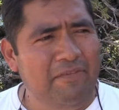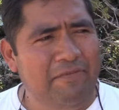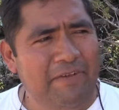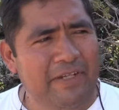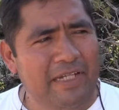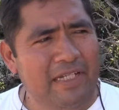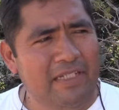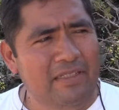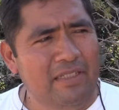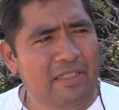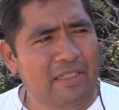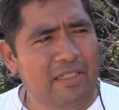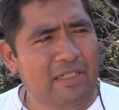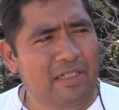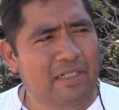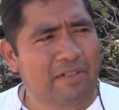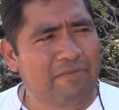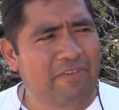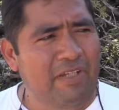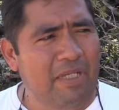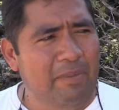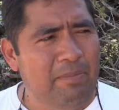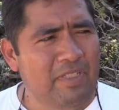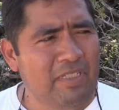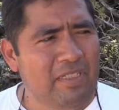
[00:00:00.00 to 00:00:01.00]
event here, a
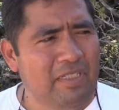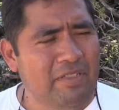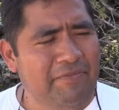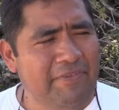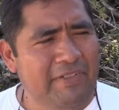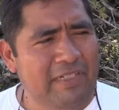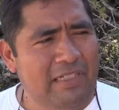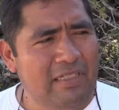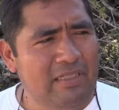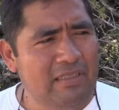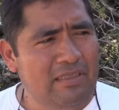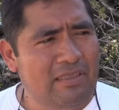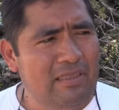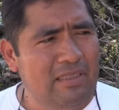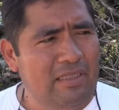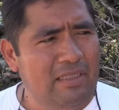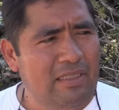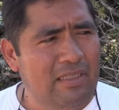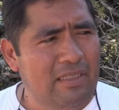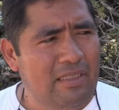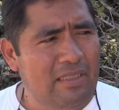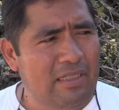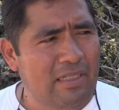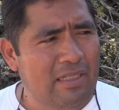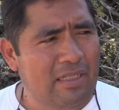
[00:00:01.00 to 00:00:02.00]
family event, and